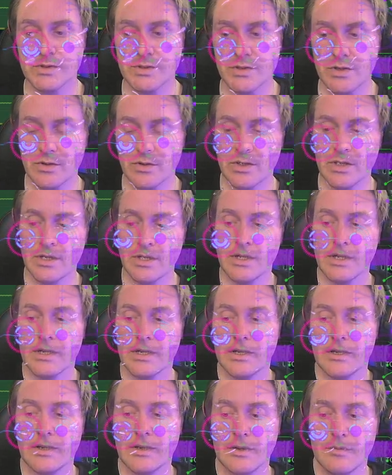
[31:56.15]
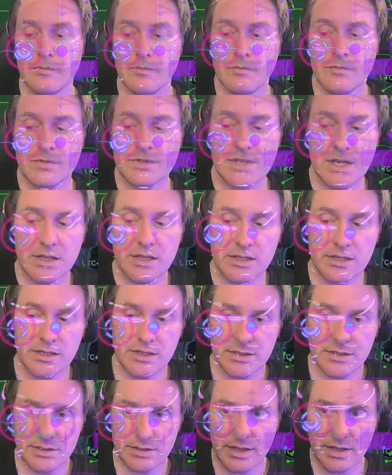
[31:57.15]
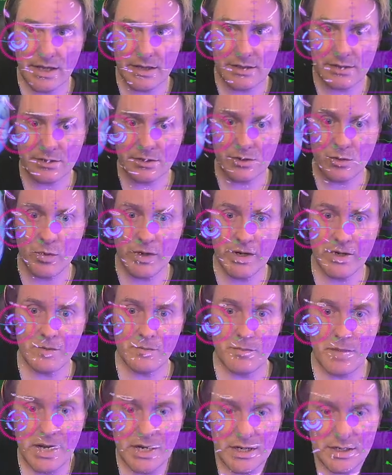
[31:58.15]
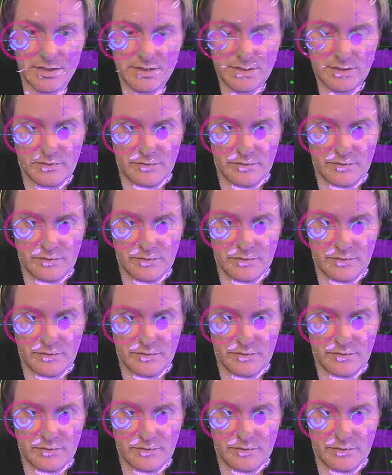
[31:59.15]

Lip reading: So Sully is that square box